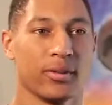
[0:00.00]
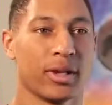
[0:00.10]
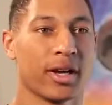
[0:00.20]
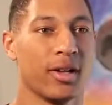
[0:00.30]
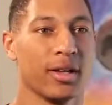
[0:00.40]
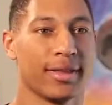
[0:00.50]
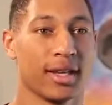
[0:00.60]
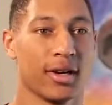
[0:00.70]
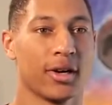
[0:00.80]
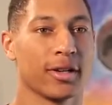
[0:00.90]
what I call it
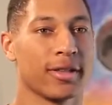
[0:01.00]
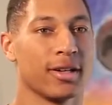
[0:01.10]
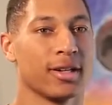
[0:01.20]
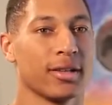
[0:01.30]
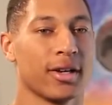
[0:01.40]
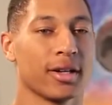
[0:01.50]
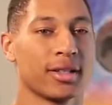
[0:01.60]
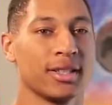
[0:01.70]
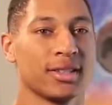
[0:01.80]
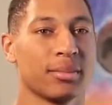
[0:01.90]
the Artathon, the
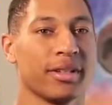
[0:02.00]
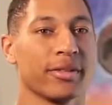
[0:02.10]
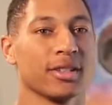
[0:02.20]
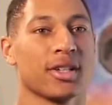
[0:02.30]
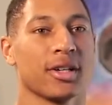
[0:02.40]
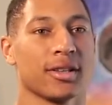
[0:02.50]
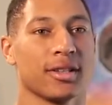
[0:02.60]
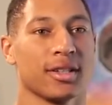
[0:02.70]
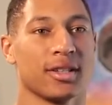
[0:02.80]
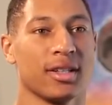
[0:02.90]
Artistic Beaver's
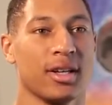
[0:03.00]
Artathon,